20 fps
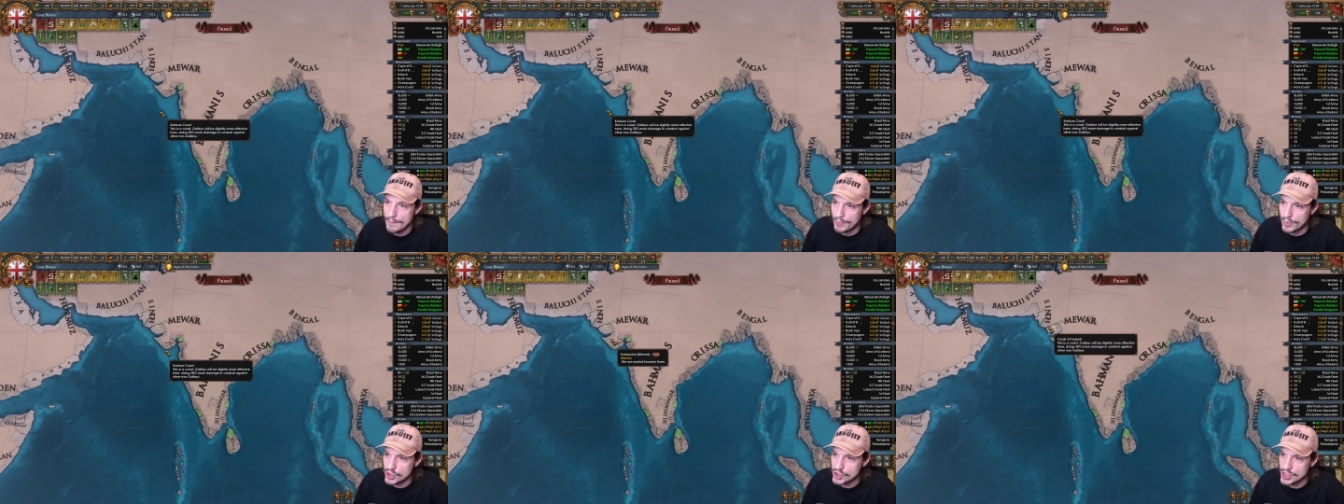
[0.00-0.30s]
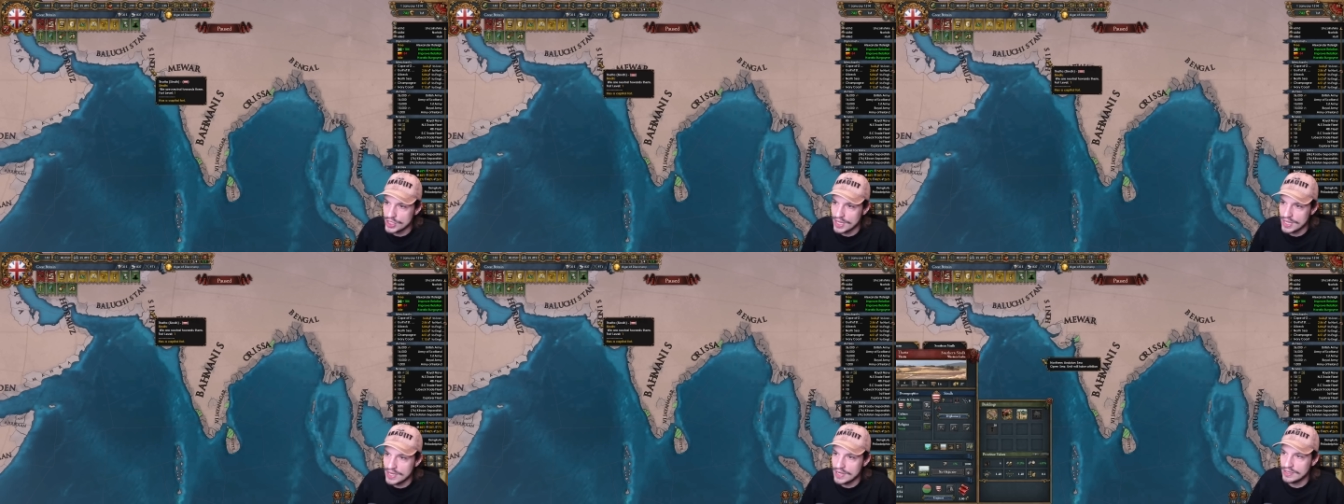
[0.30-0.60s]

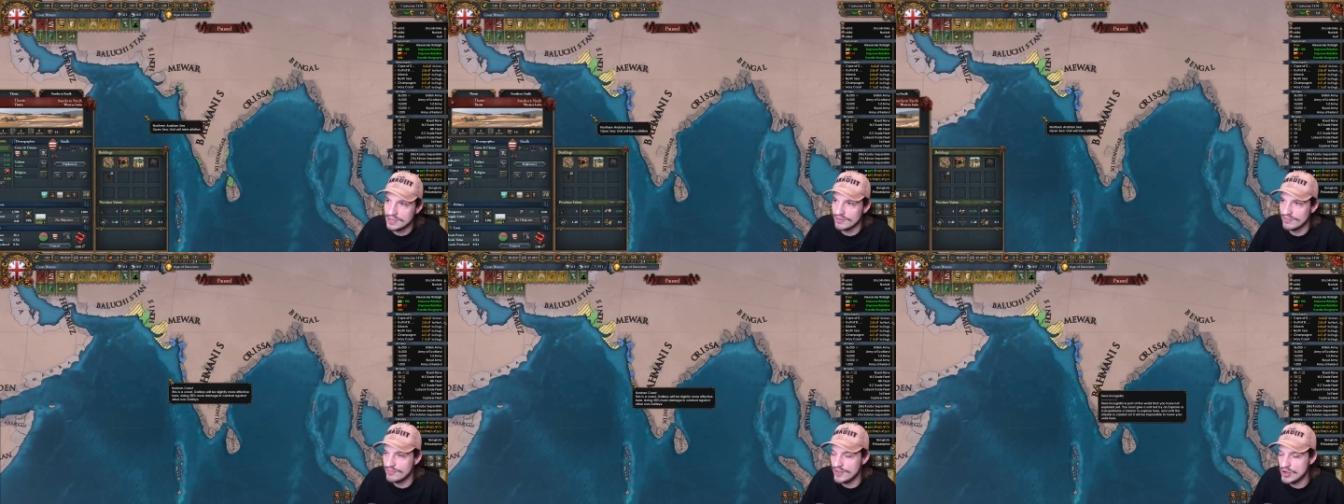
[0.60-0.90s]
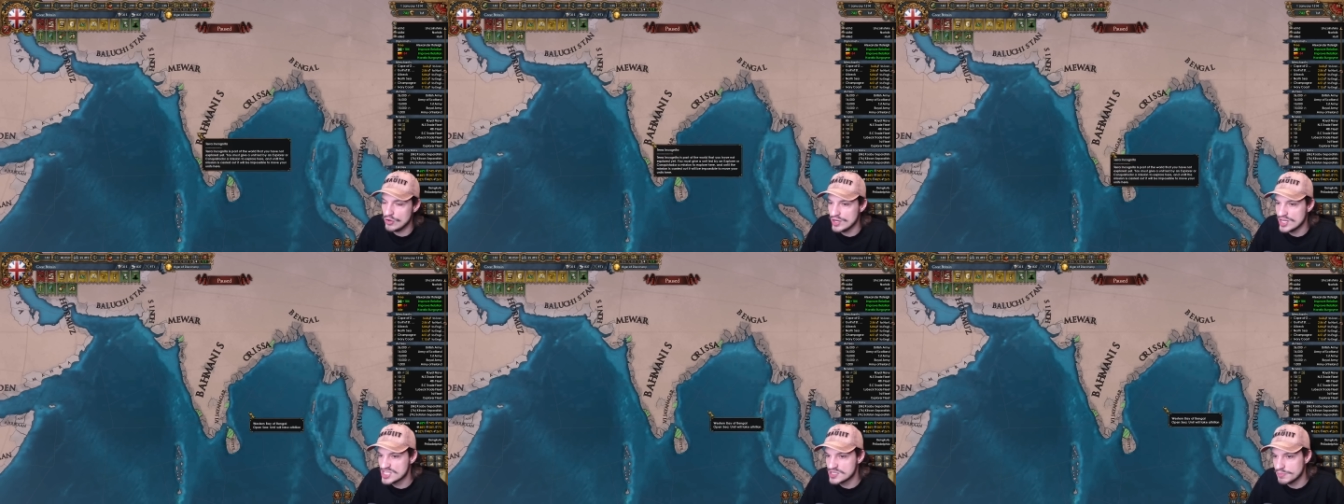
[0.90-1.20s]
pushing in into
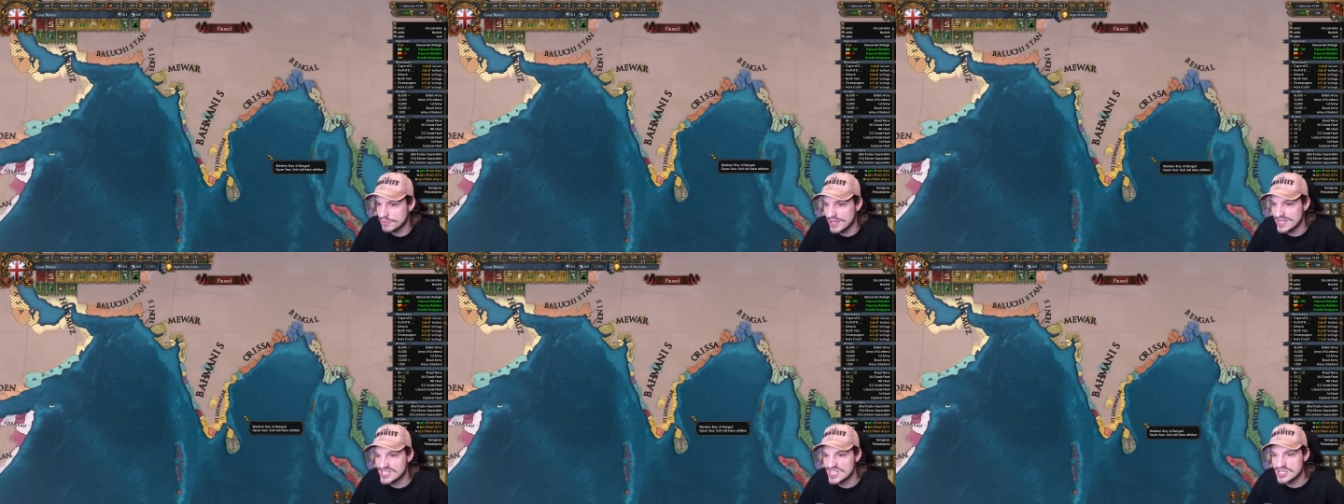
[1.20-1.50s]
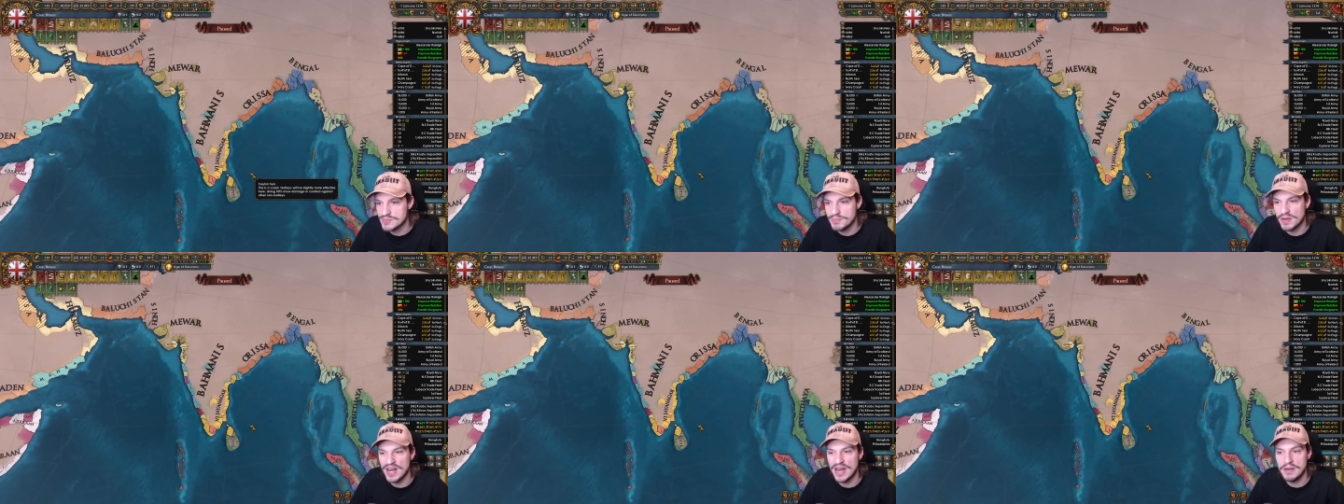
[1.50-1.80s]
various
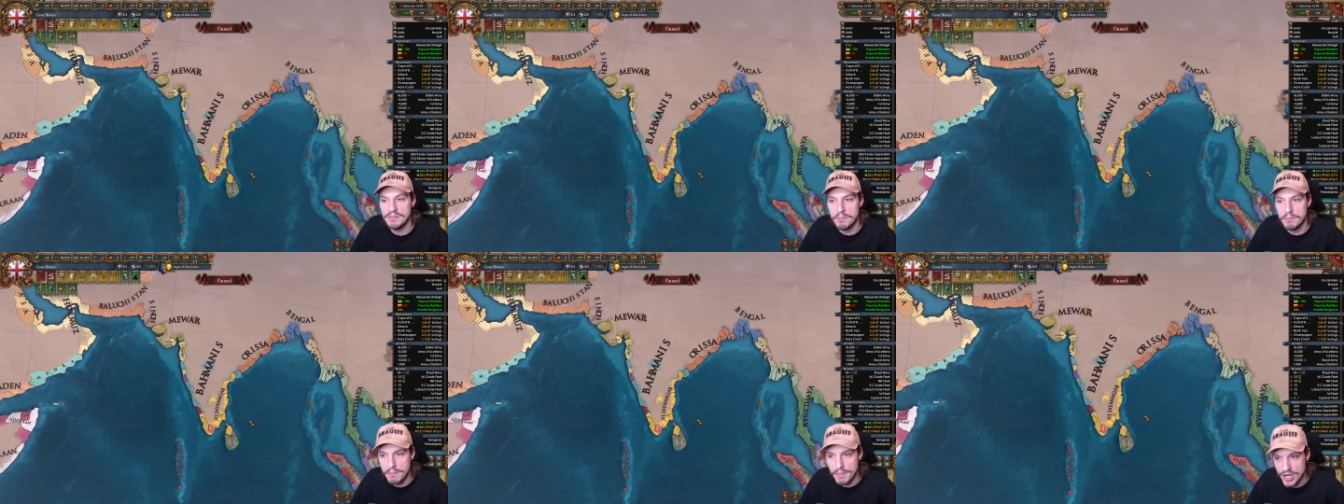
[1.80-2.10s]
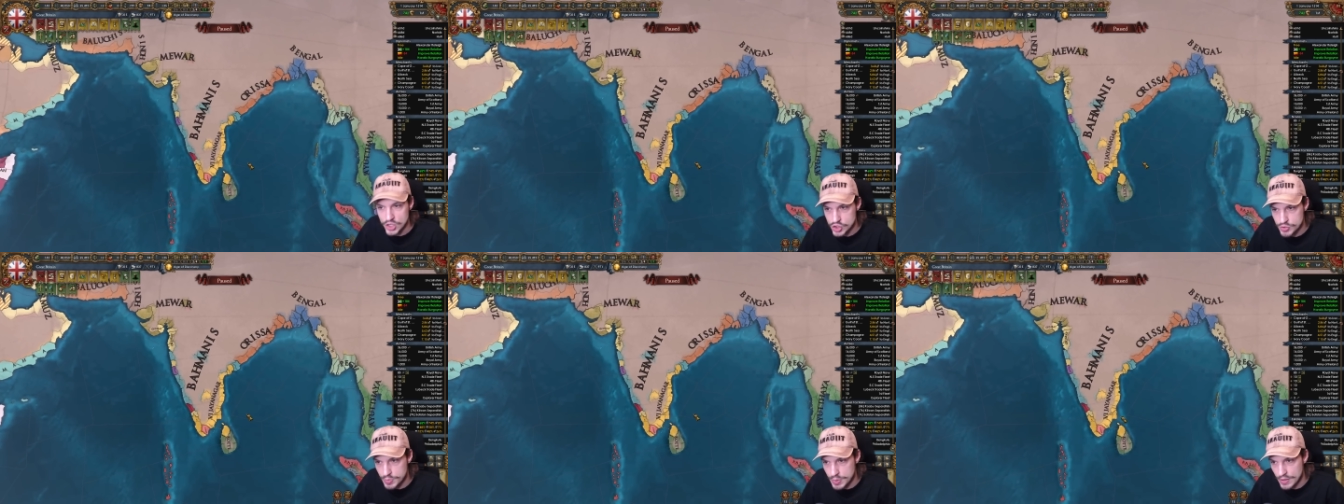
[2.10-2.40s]
places. But I'd
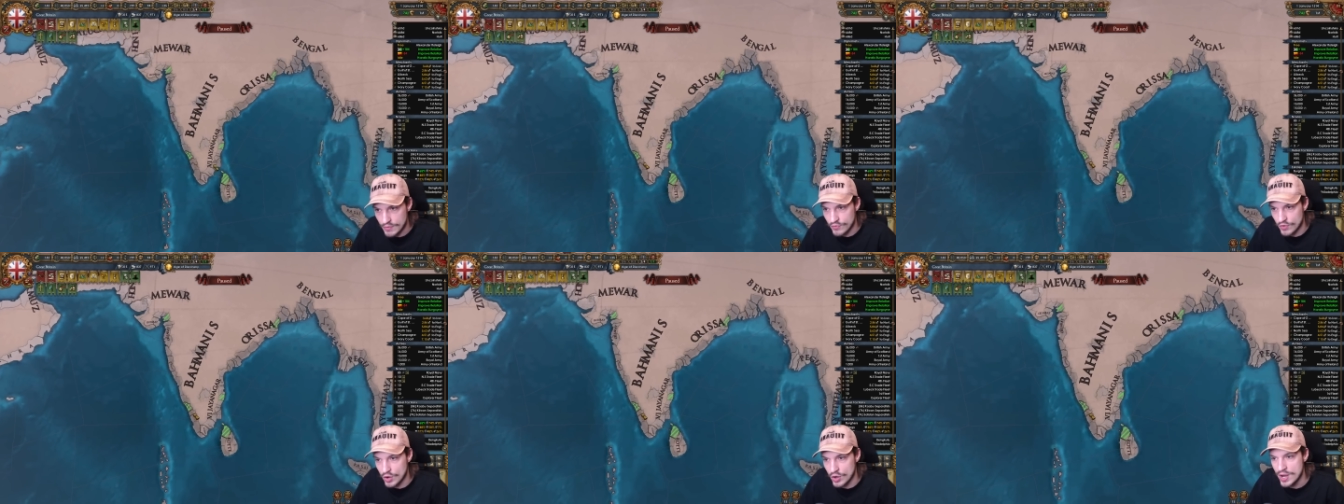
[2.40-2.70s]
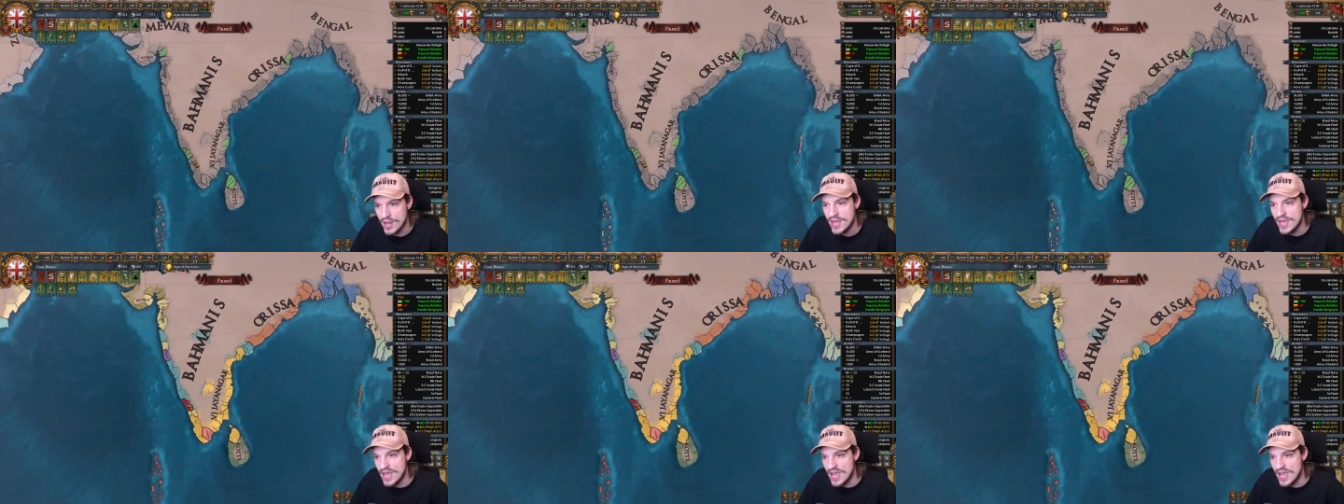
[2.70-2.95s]
much prefer